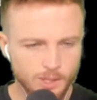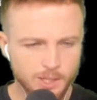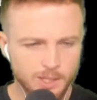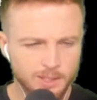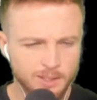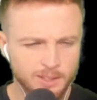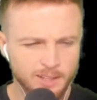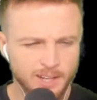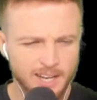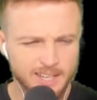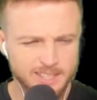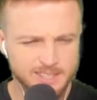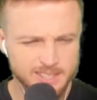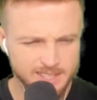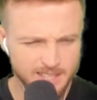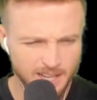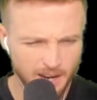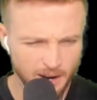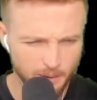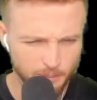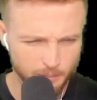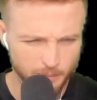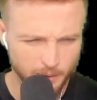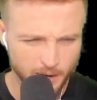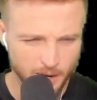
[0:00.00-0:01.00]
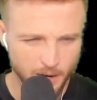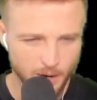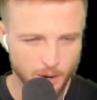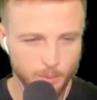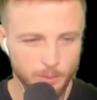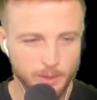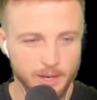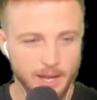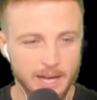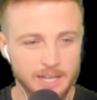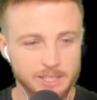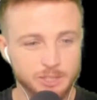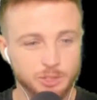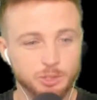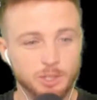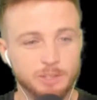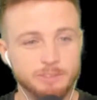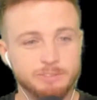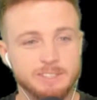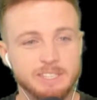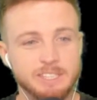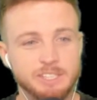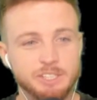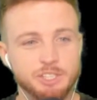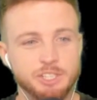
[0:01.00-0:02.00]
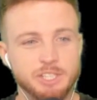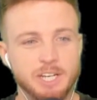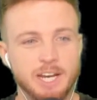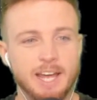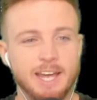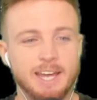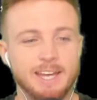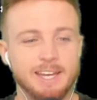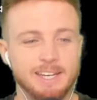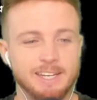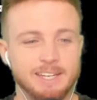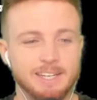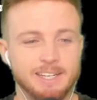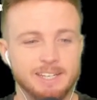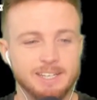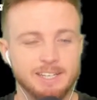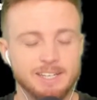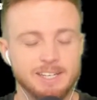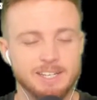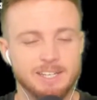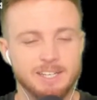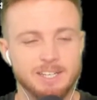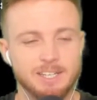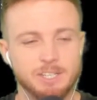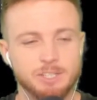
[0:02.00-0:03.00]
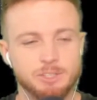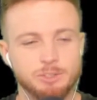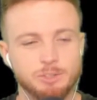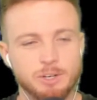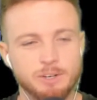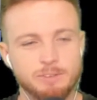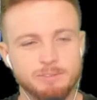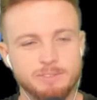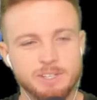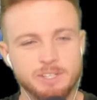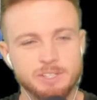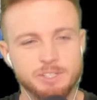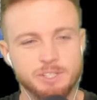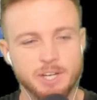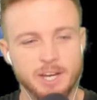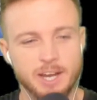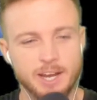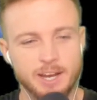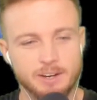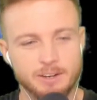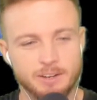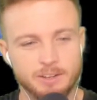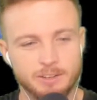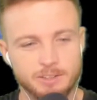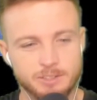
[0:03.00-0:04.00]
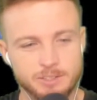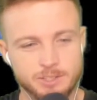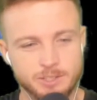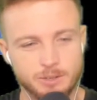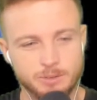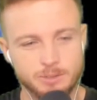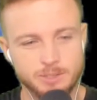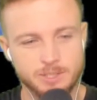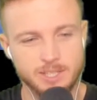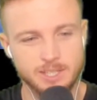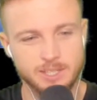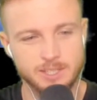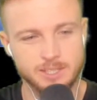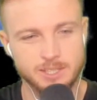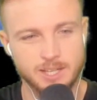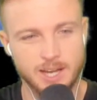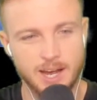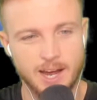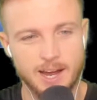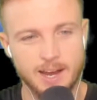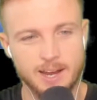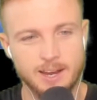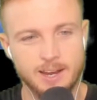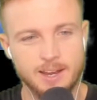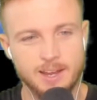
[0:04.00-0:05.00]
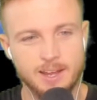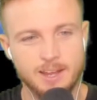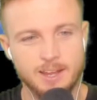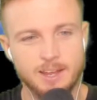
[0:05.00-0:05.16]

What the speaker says: Next up, we got Drifty J. Drifty J, another Zone 6 guy.